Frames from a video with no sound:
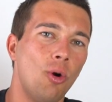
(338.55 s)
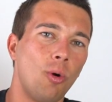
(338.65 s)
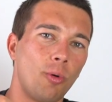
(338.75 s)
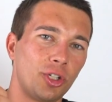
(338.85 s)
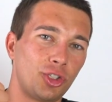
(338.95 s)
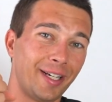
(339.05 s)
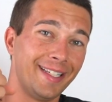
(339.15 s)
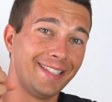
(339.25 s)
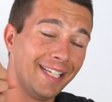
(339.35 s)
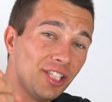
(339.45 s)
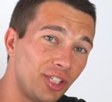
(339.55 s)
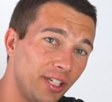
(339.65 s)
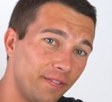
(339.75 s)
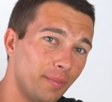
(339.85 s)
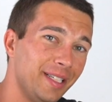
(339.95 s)
where we're
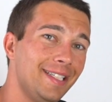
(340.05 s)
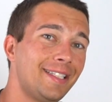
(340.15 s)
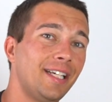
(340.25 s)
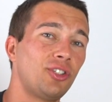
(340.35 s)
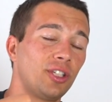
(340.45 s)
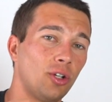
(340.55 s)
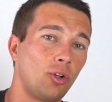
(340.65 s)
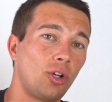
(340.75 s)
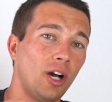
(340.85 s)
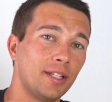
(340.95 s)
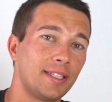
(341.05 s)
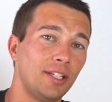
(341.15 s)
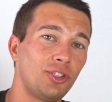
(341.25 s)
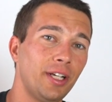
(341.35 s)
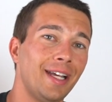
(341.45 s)
transitioning from eccentric to
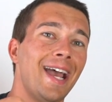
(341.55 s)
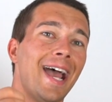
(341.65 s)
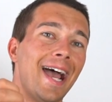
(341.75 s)
concentric,